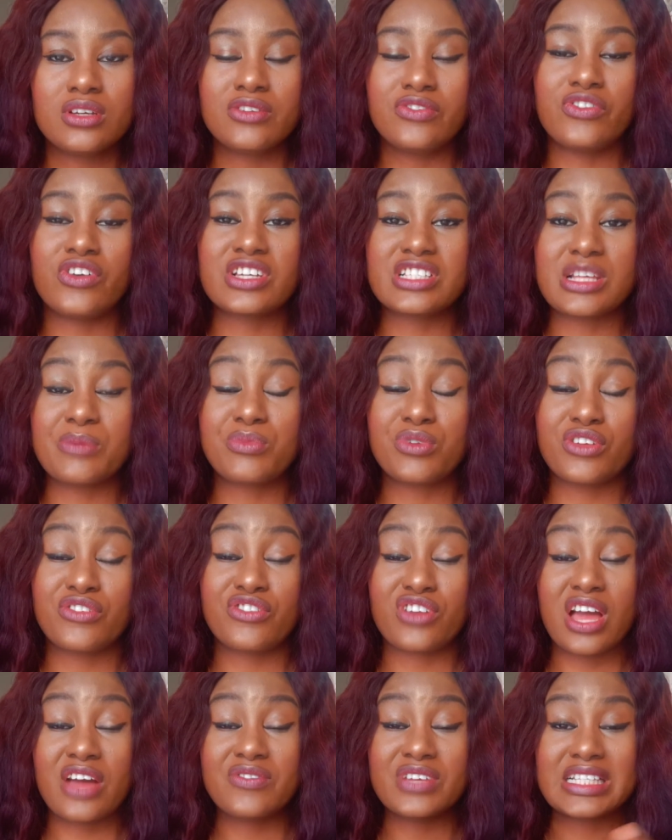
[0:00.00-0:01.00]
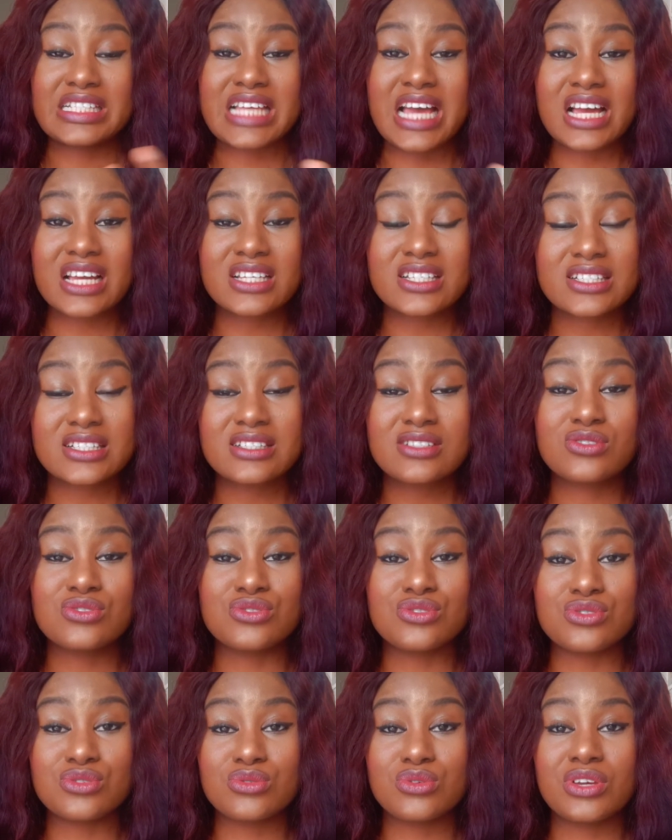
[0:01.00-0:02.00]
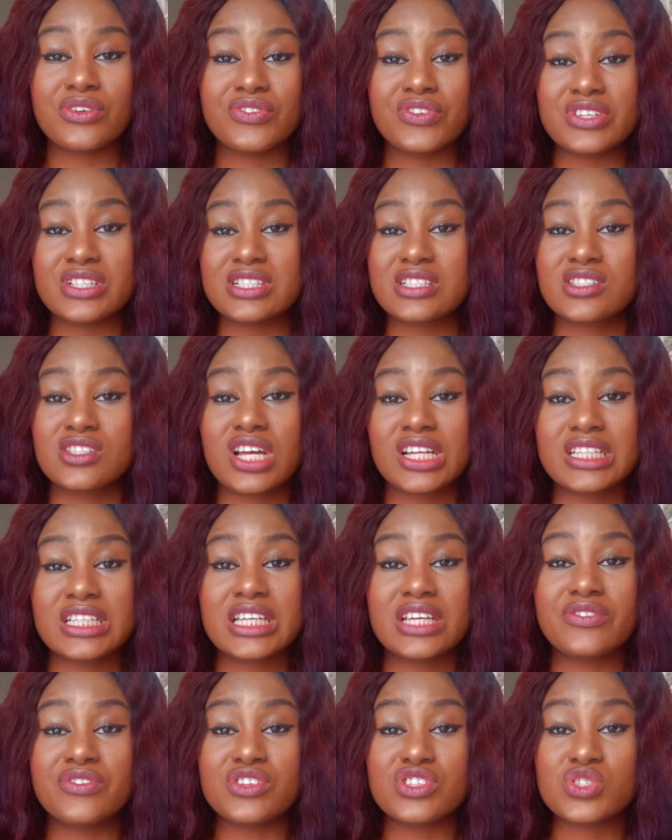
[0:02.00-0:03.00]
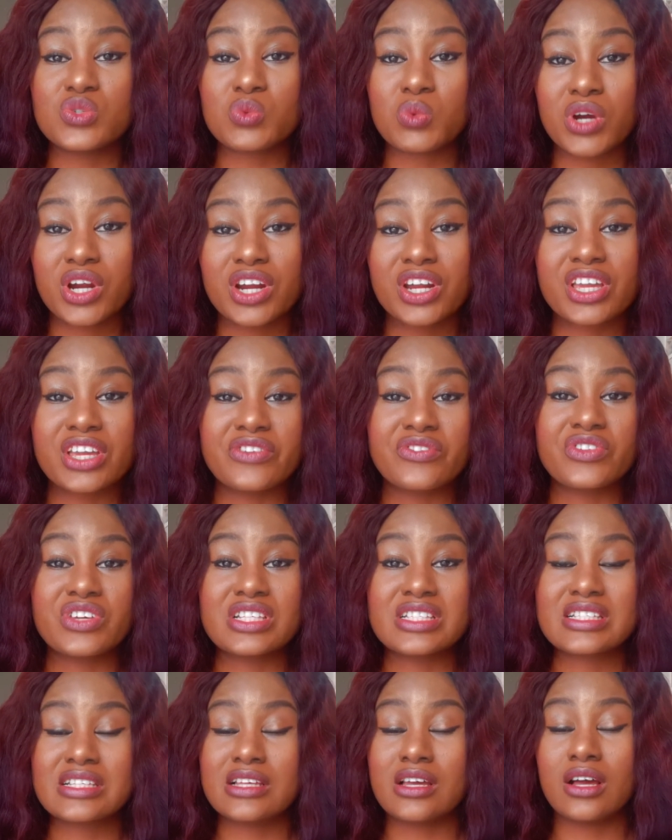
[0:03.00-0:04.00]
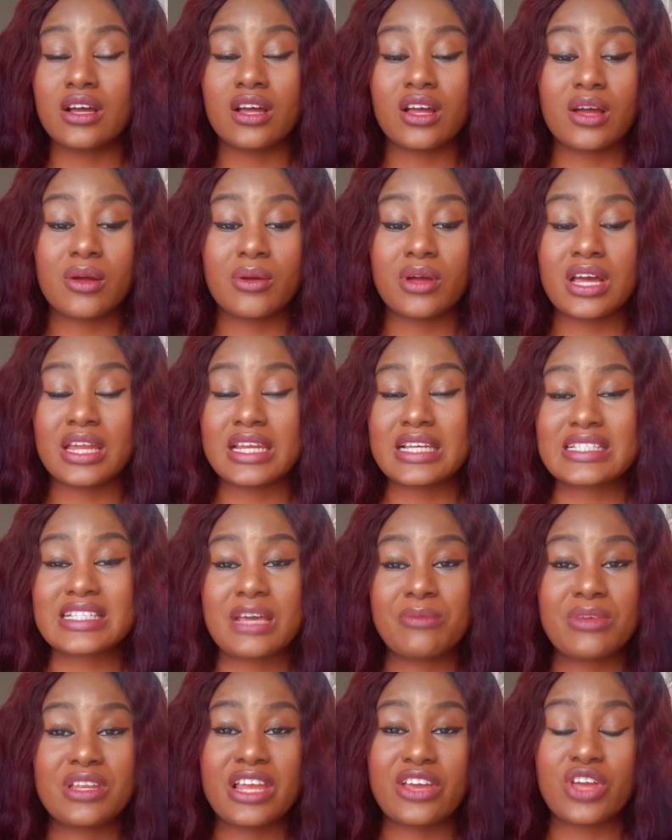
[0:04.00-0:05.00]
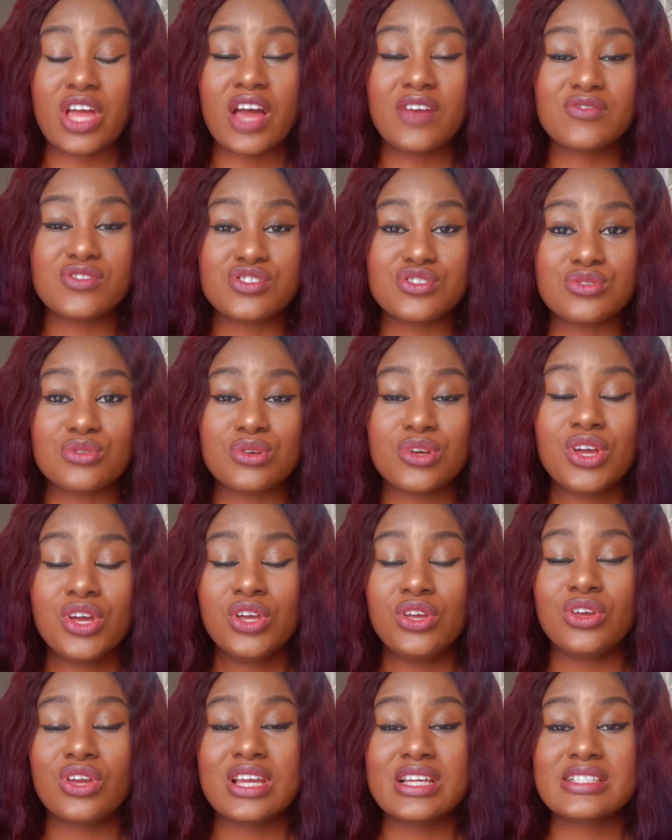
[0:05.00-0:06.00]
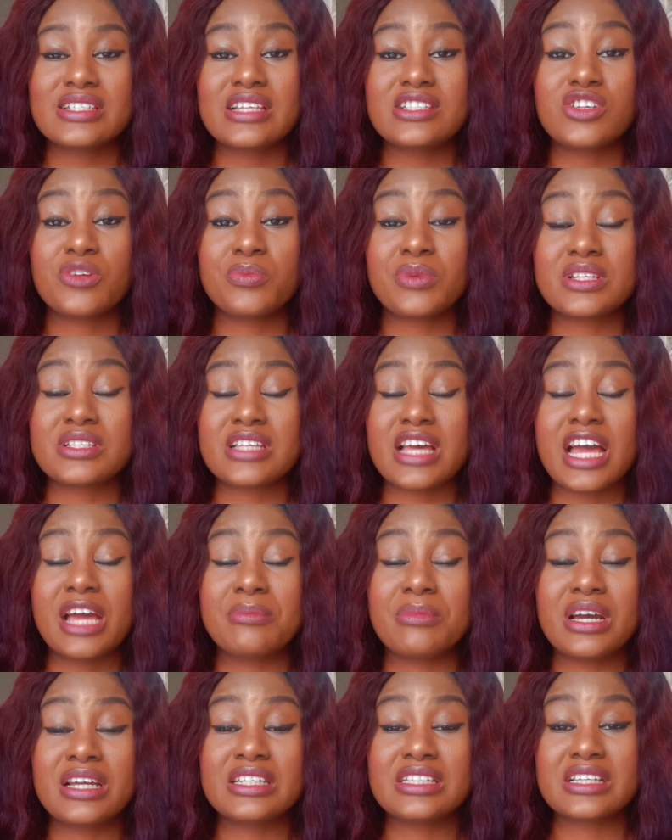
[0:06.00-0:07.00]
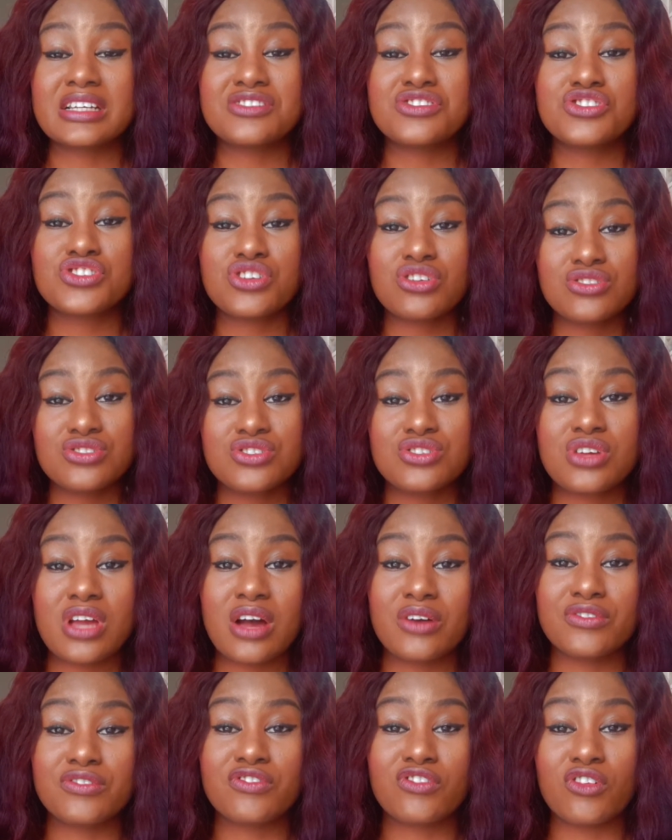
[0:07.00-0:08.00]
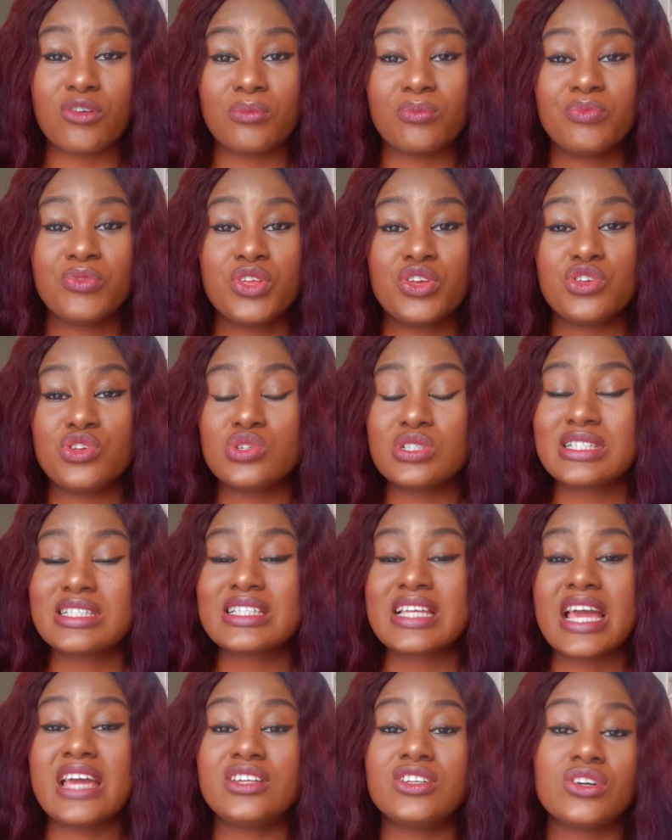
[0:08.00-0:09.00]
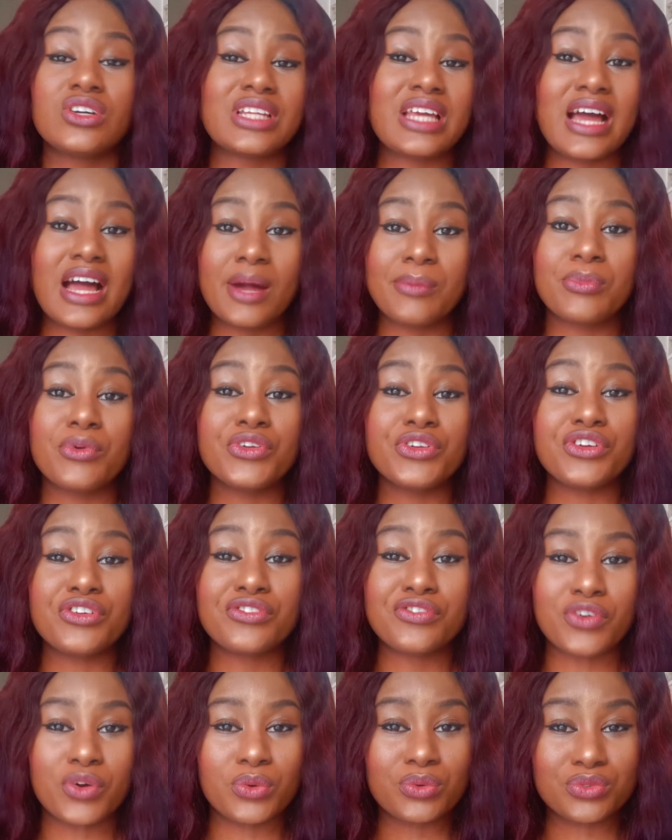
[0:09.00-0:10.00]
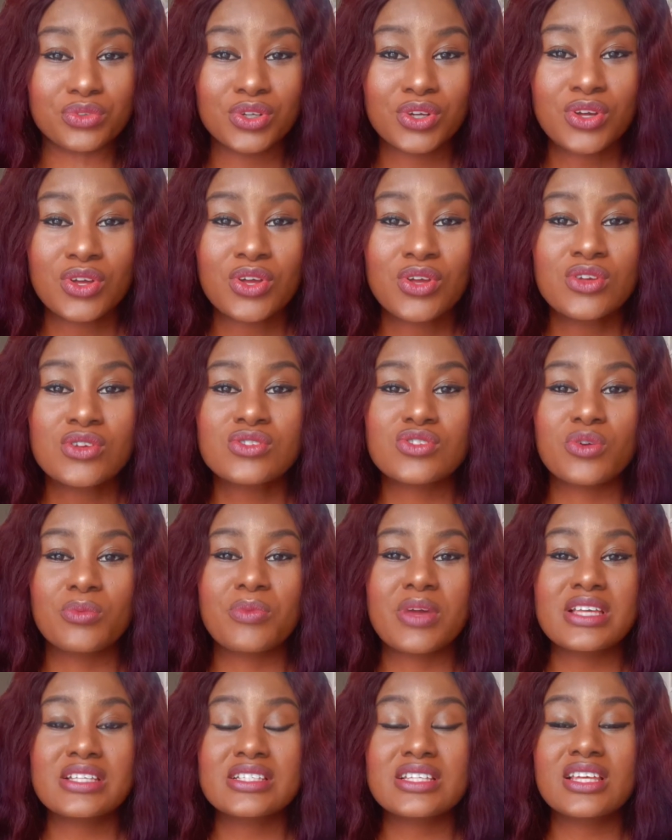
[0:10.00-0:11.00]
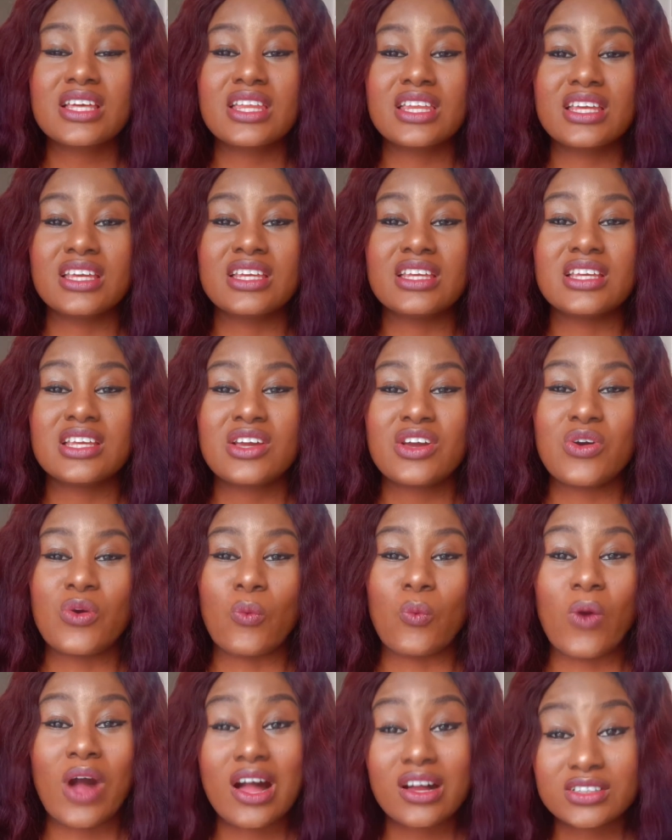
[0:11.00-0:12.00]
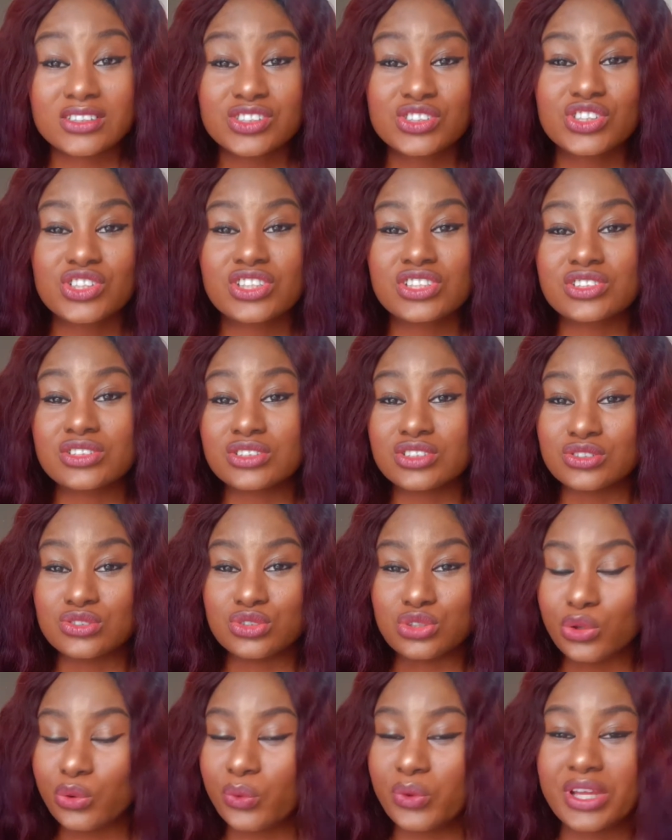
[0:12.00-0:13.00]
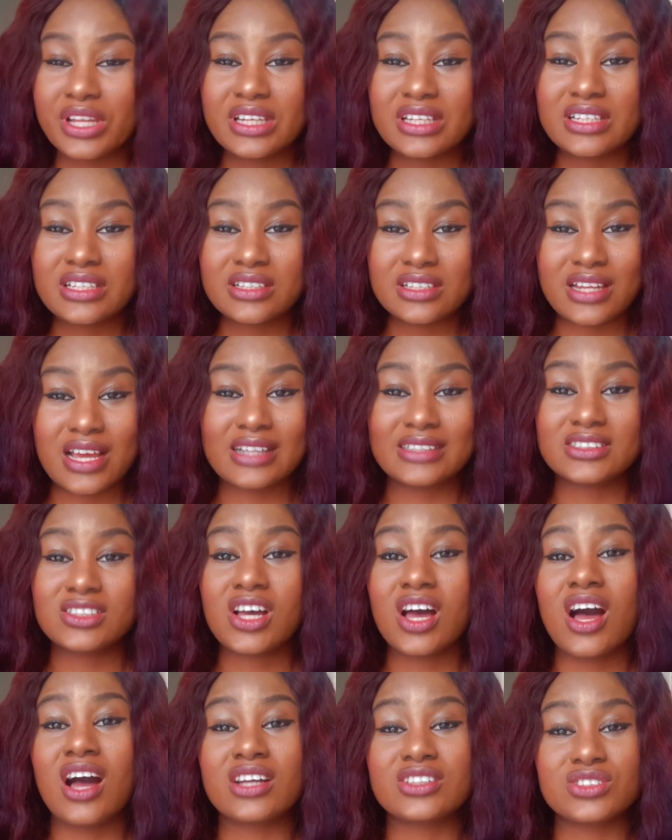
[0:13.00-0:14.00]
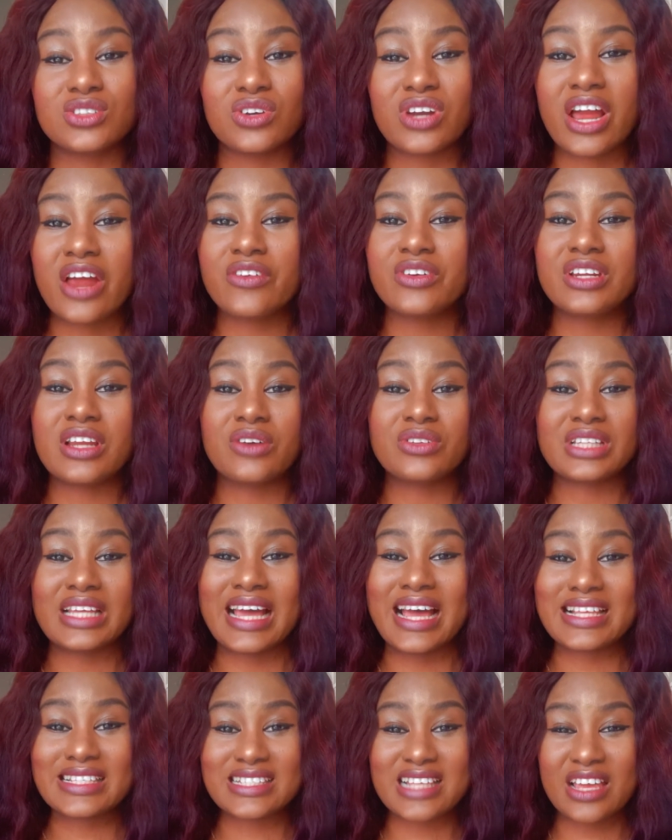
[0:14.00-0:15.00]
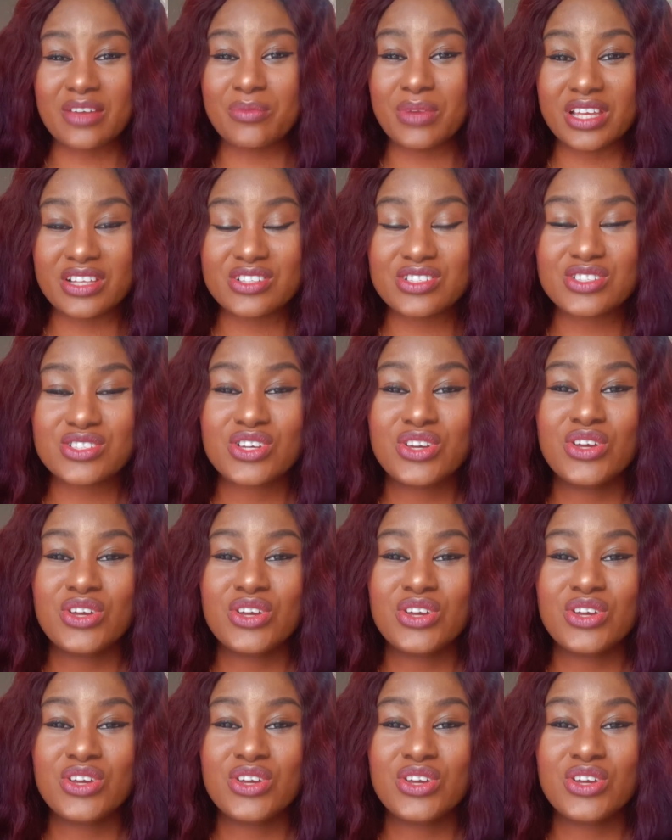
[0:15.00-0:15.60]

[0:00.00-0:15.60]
For example, if you have a task to do, if it's study, if it's work, if it's an assignment that you have due, you can set up a time and it can shut you out from using any other app on your phone. So basically, whilst you're doing that task or carrying out that assignment,